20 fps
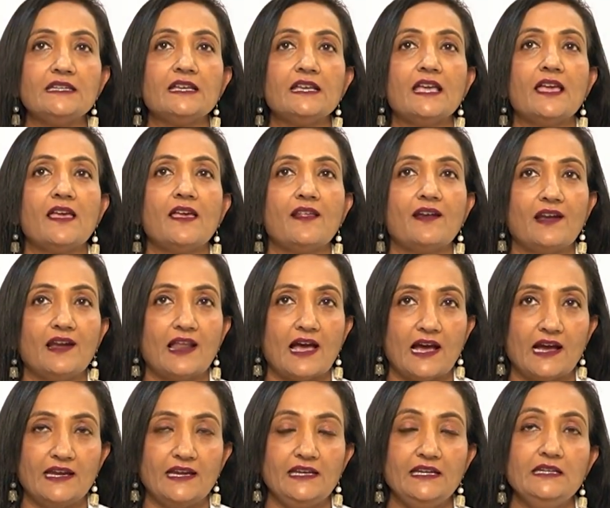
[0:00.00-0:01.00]

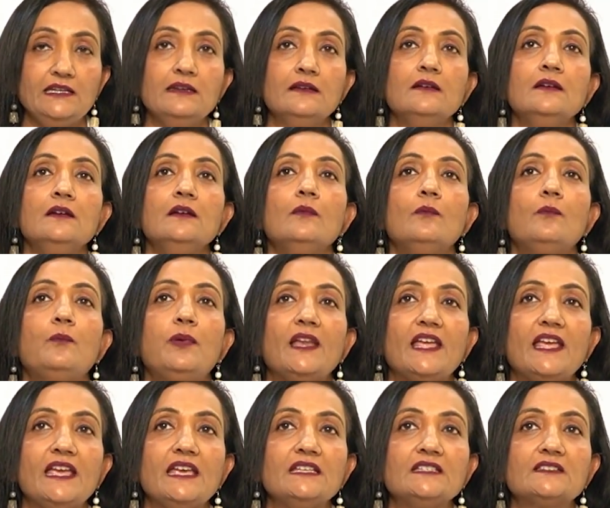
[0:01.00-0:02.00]
hairline
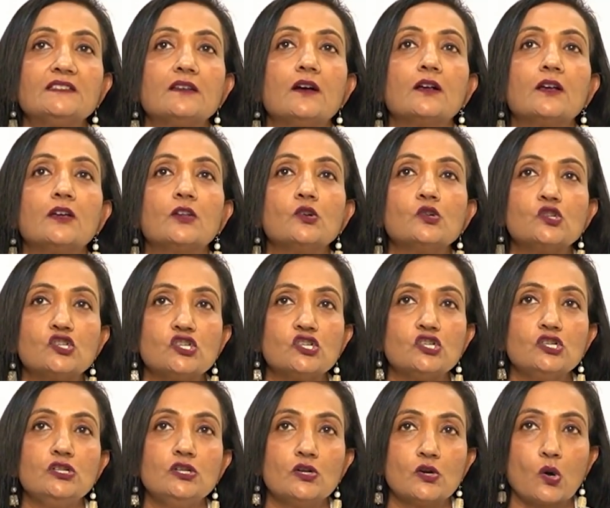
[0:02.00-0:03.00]
plays a
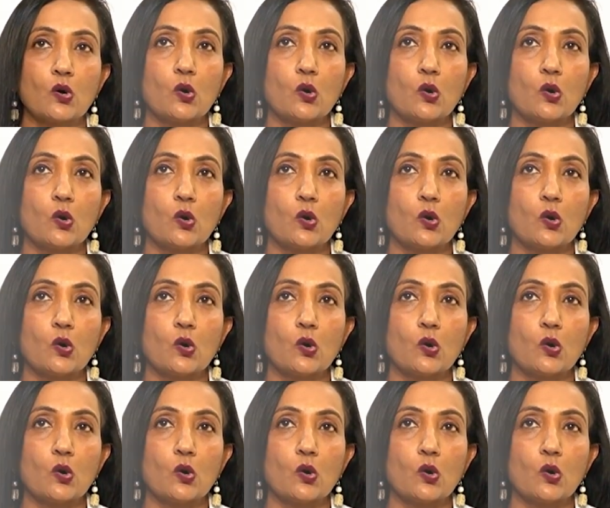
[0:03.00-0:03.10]
crucial